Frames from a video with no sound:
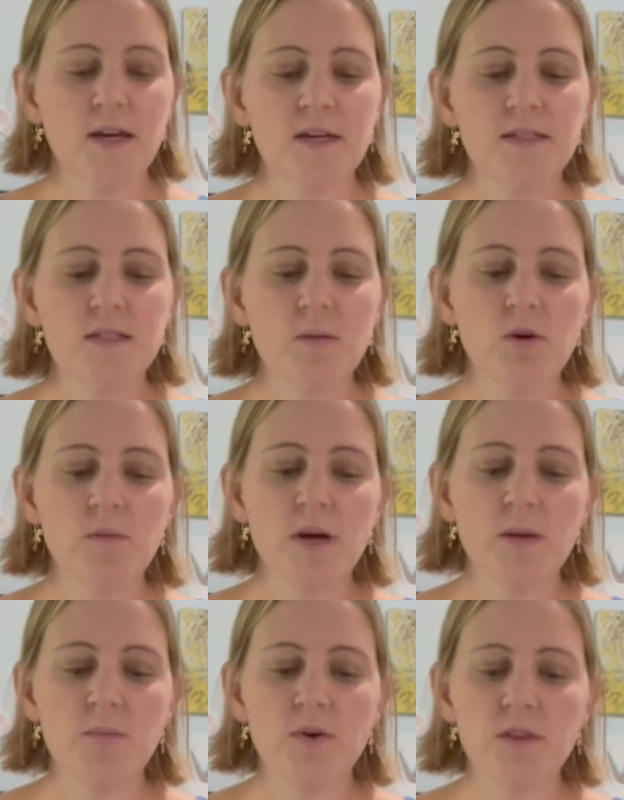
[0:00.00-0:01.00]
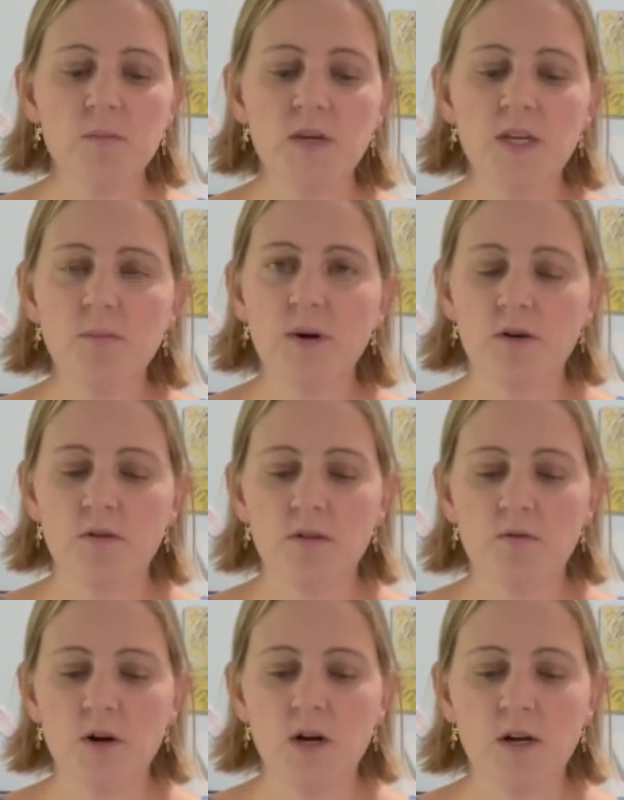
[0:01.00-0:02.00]
Someone might put the peanut butter in the
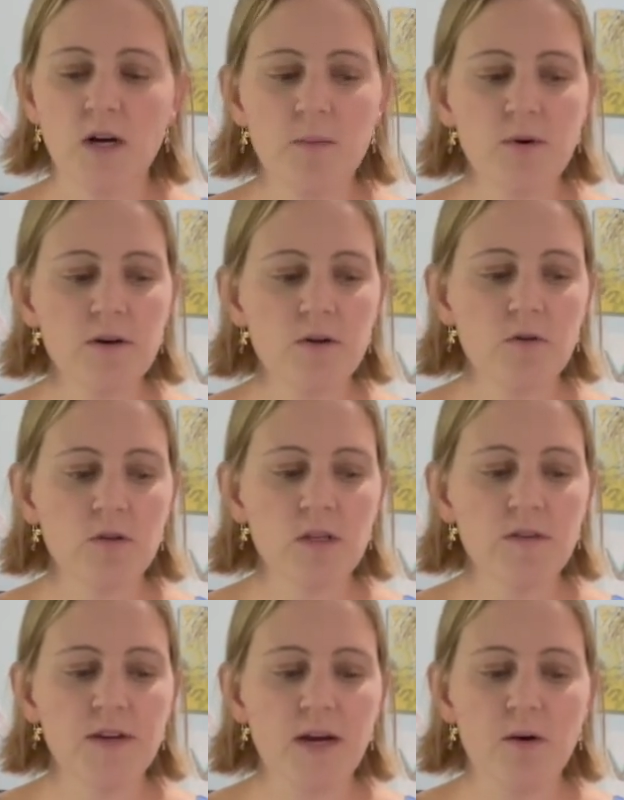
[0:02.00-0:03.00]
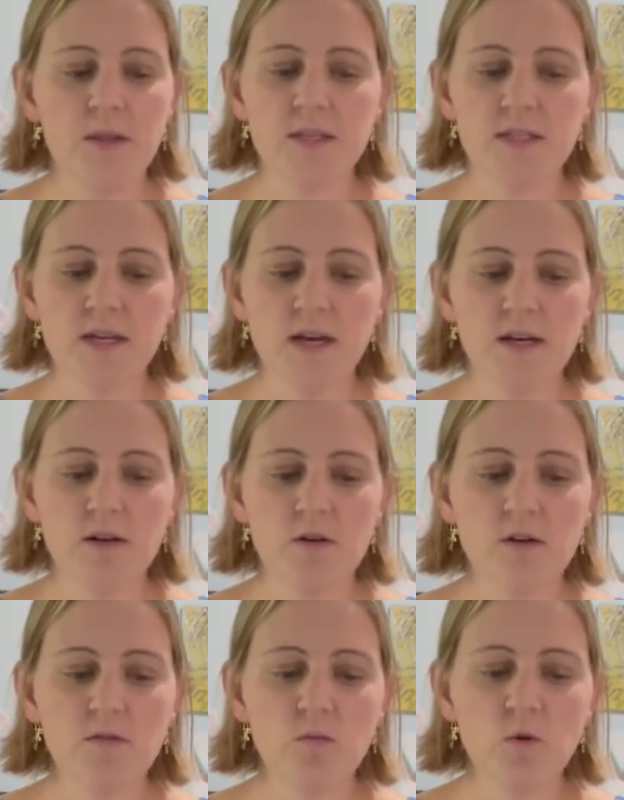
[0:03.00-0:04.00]
wrong cupboard or leave it out on the side, or
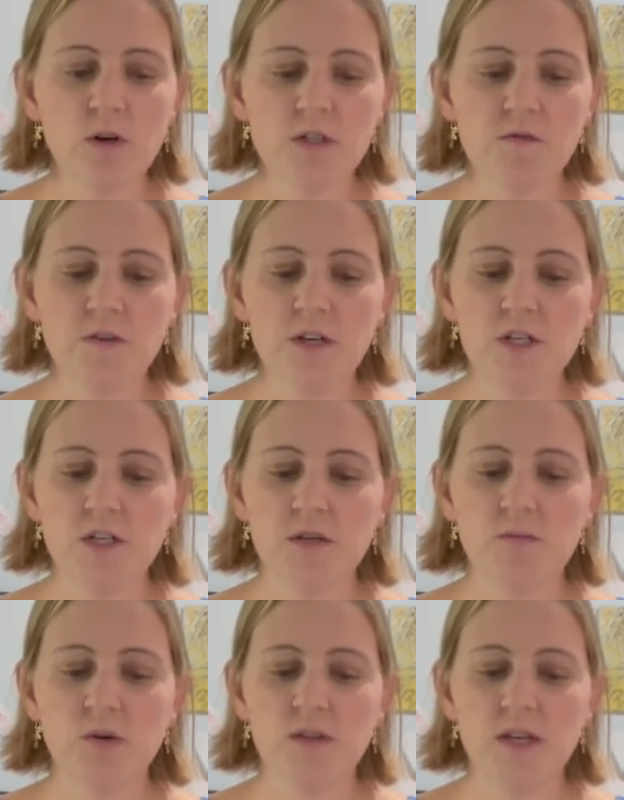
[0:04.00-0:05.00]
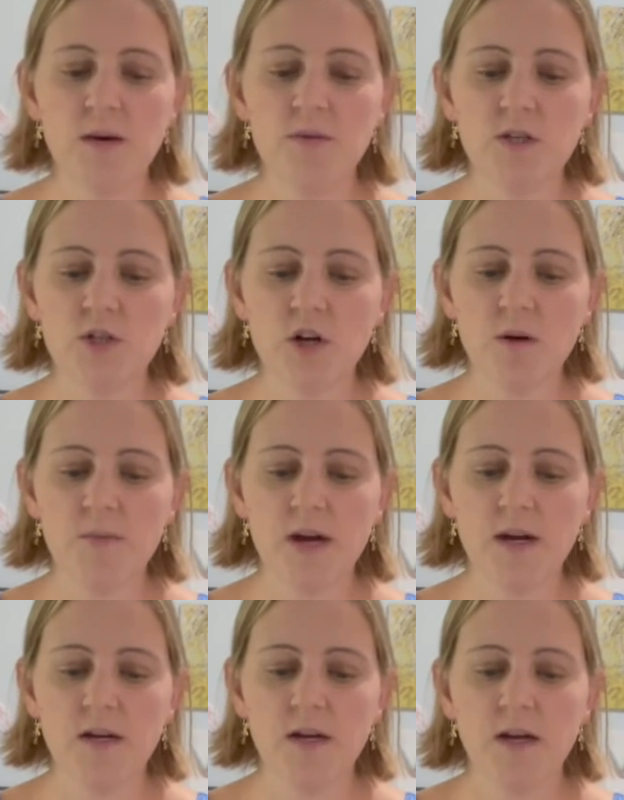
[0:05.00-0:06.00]
even worse, finish it and put the empty jar
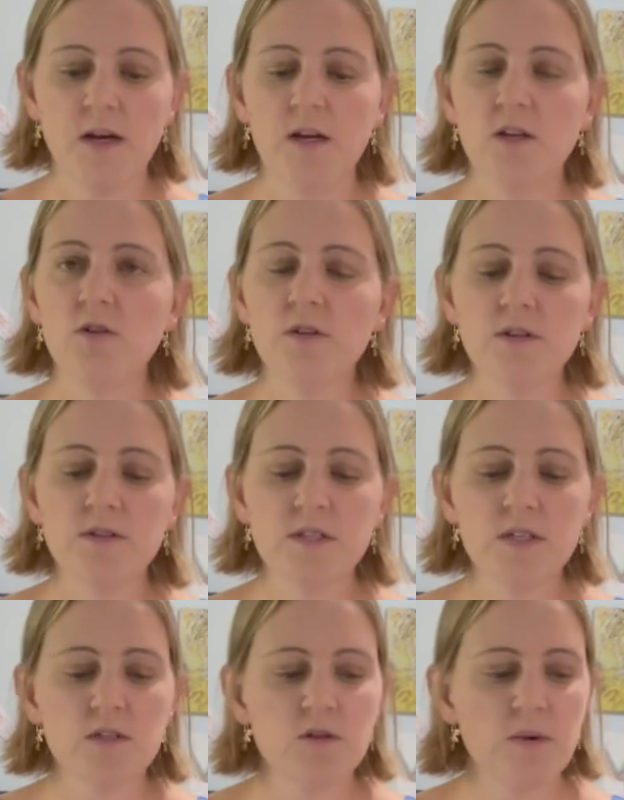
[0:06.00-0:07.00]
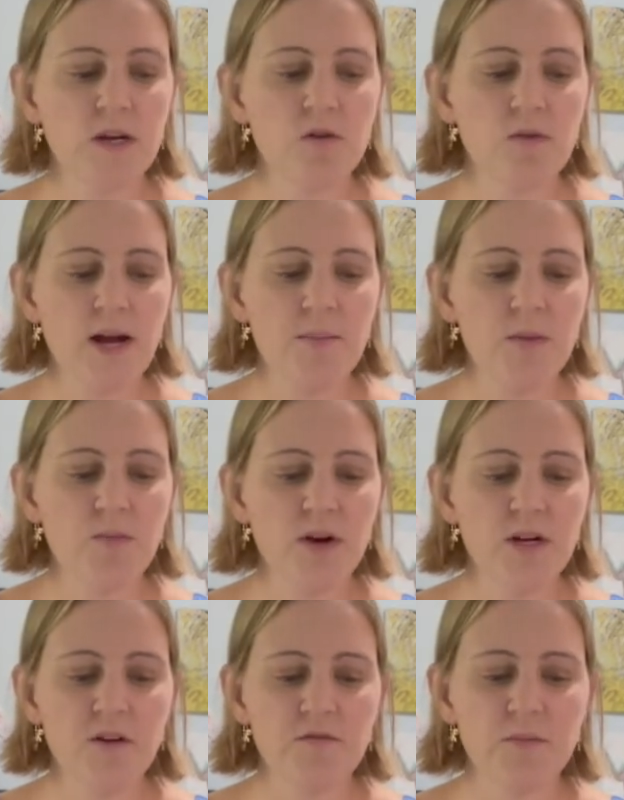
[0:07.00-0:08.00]
back. Your little sister might grab the bread
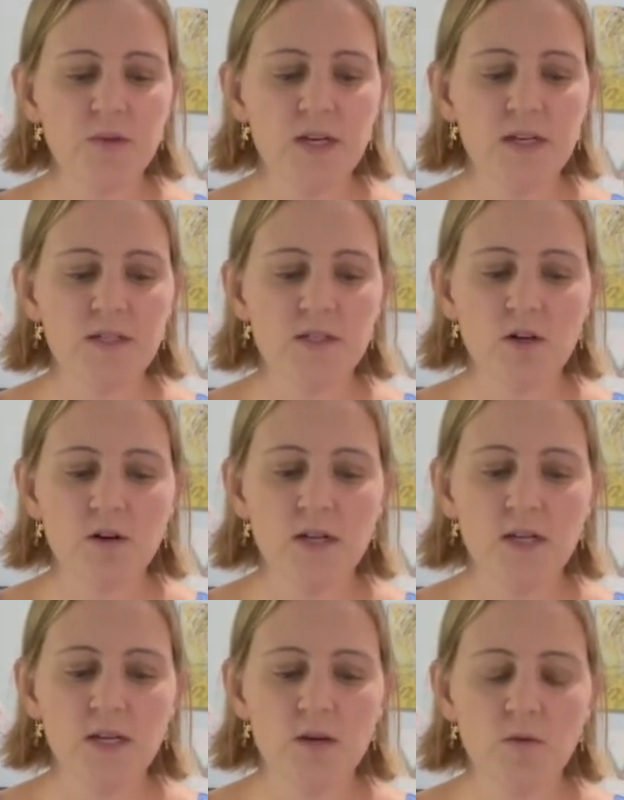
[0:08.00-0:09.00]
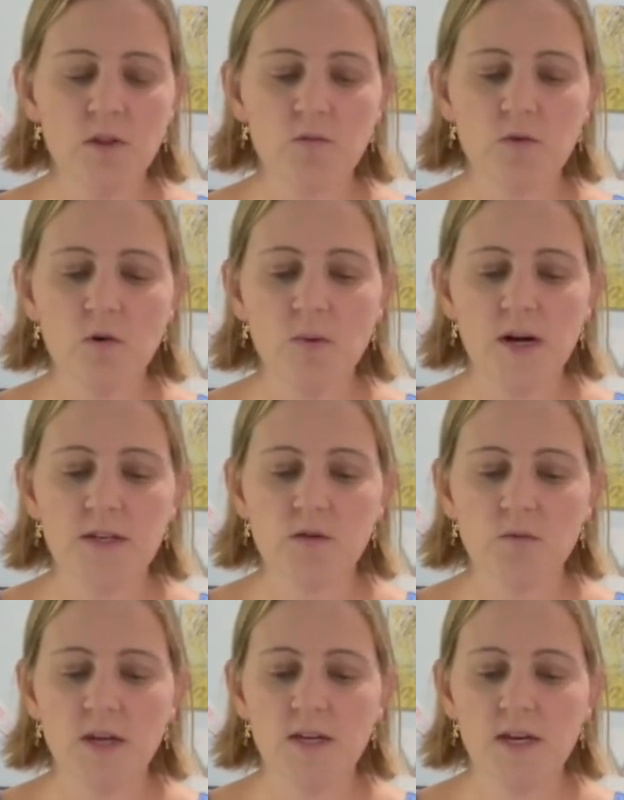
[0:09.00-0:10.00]
off the plate and start eating it while the robot is
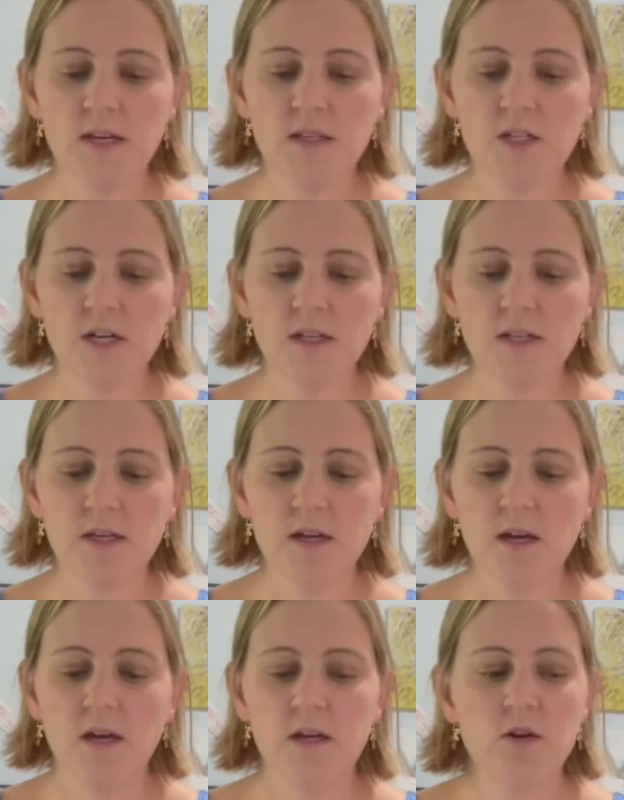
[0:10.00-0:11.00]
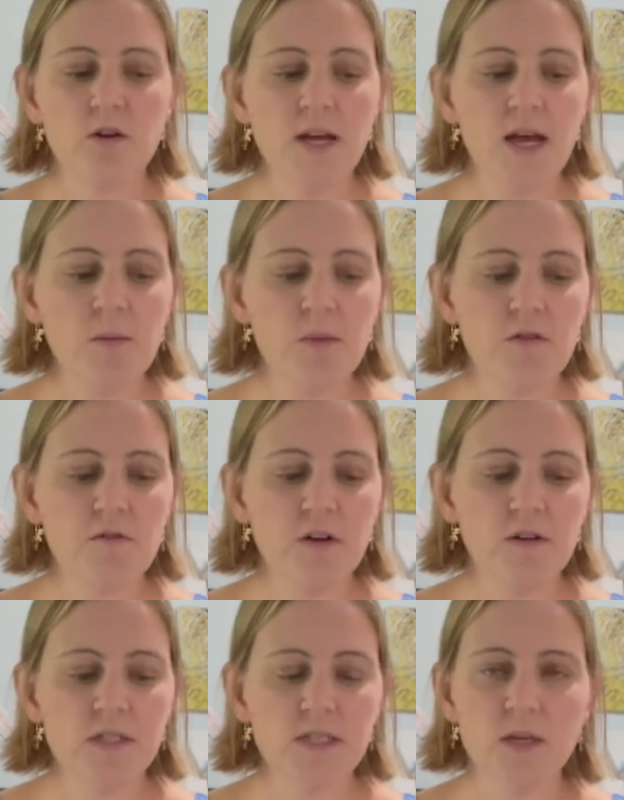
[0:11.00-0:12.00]
away getting the jelly. Your cat might fall
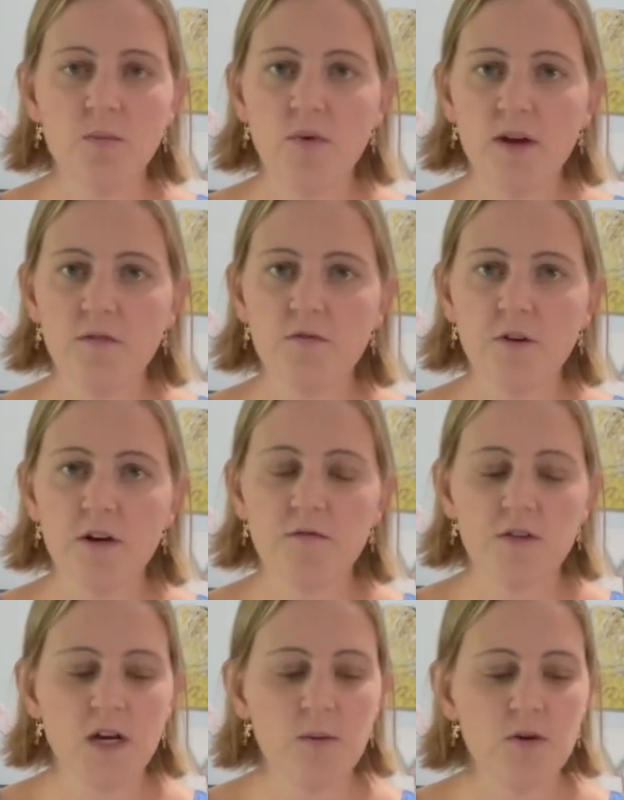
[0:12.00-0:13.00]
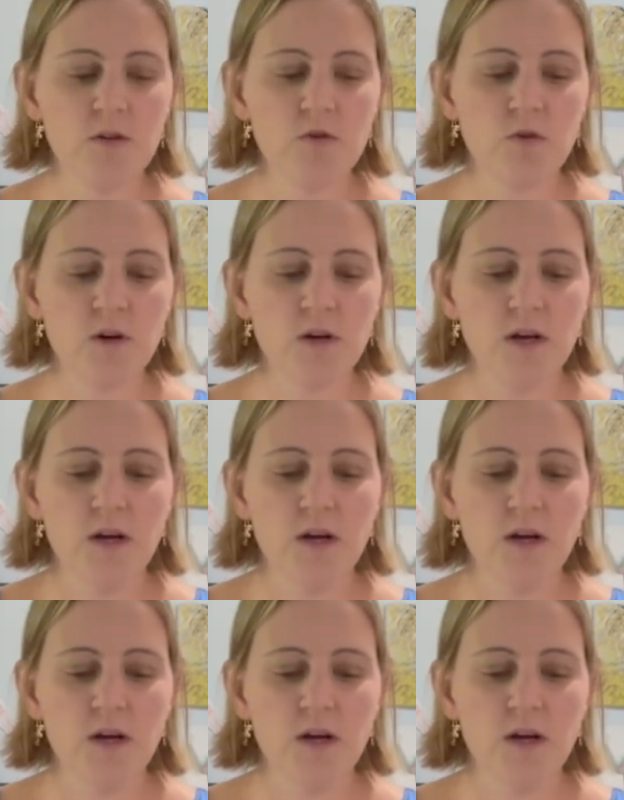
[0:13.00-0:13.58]
asleep right in front of the cupboard door.